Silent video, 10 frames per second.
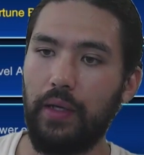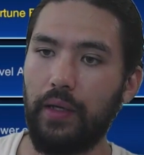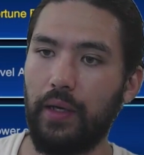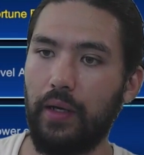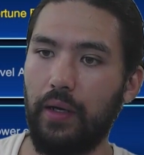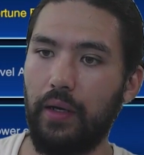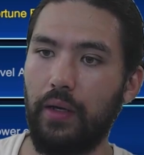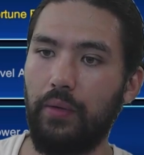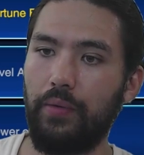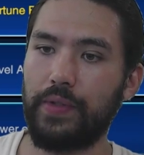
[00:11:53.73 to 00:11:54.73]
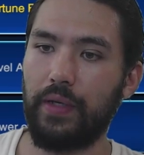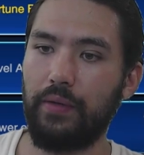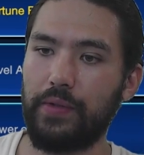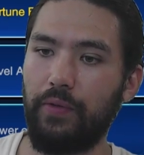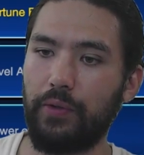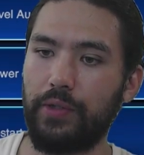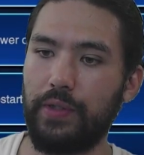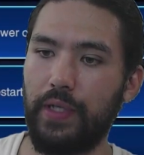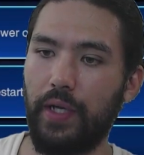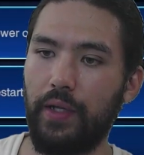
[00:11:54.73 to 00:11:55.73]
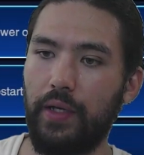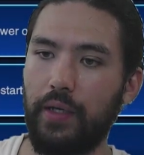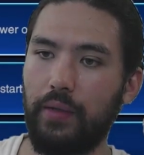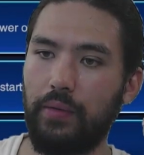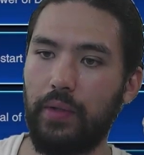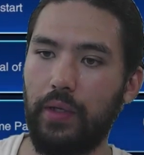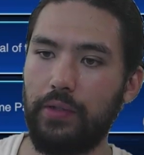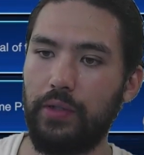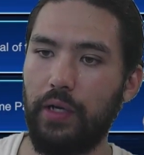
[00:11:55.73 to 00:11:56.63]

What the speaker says: What was that? That was Fortune Telling,